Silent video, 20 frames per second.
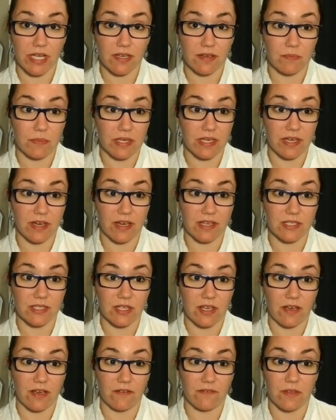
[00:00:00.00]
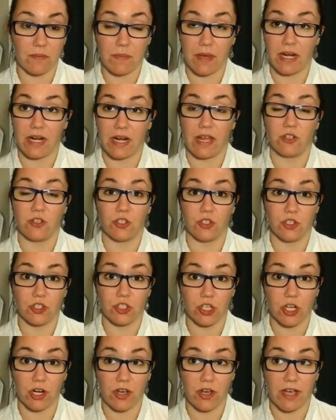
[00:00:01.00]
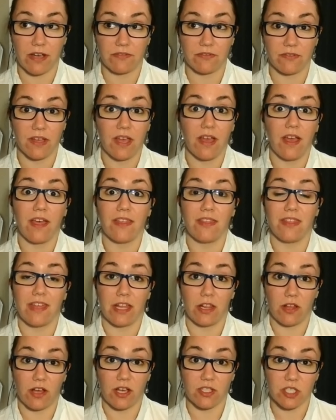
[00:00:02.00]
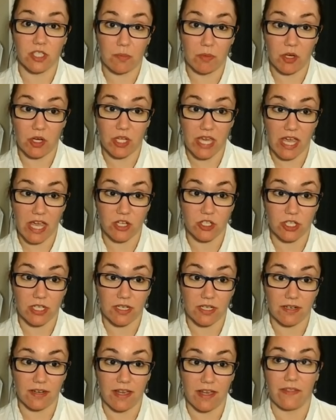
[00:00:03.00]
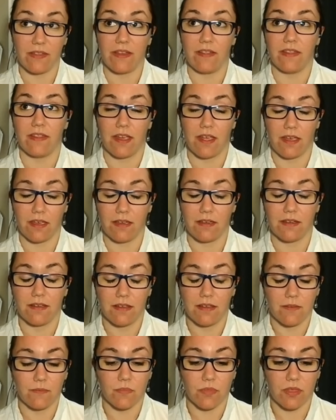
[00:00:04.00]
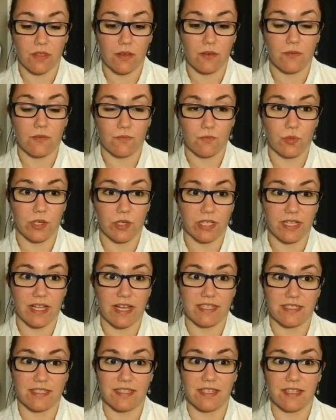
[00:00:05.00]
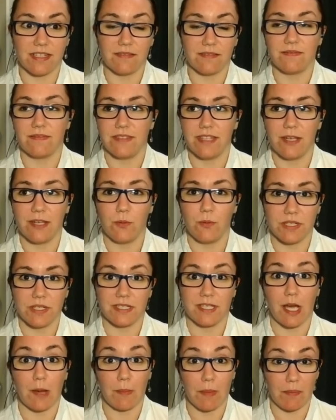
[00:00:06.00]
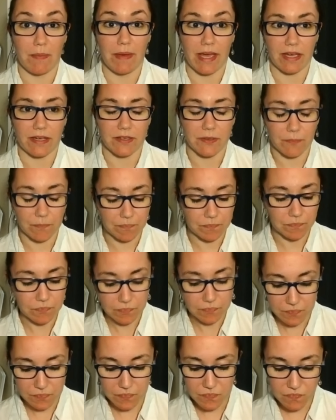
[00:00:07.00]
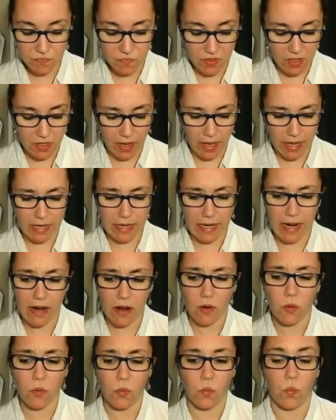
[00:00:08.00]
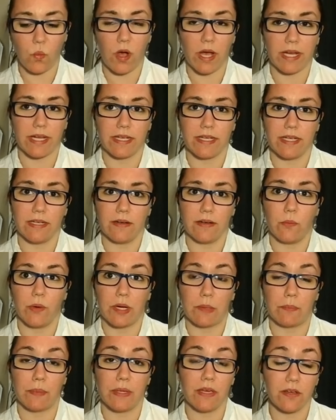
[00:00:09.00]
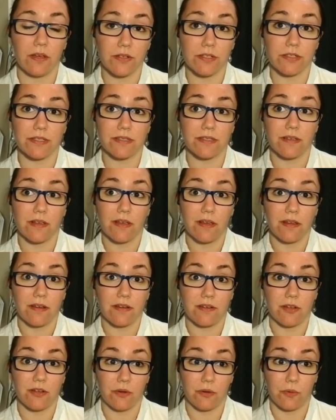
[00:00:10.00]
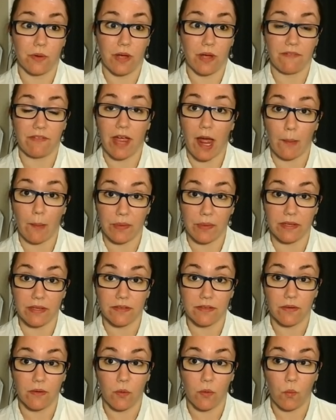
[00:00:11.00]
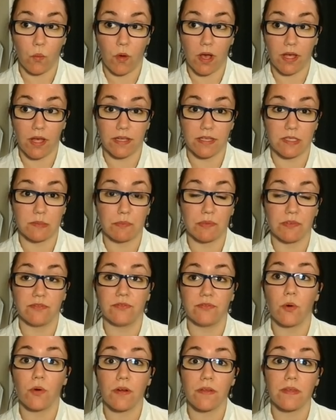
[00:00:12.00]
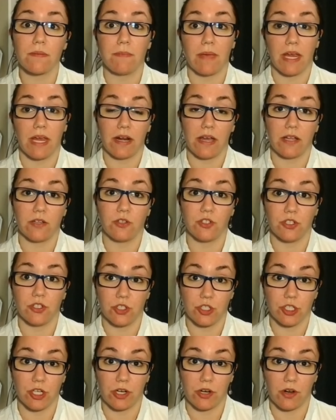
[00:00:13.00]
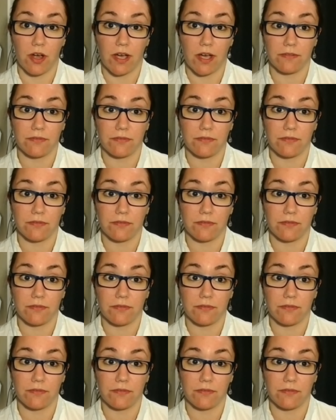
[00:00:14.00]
because of the main engine shut off. They lost communication, and then they realized that it wasn't coming back. And now what appears to have happened was before the main engine shut off,